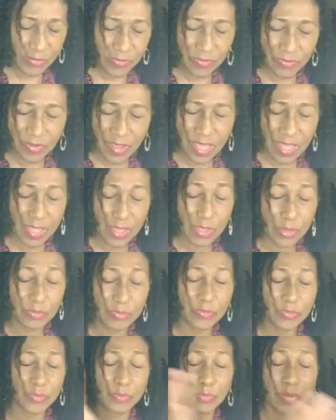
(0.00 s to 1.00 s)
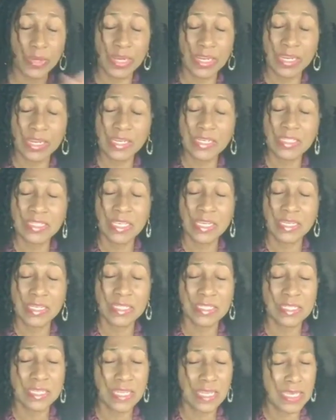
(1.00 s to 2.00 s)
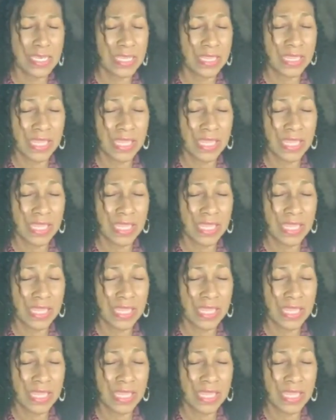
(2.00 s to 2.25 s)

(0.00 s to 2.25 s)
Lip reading: Father, for bringing us here tonight.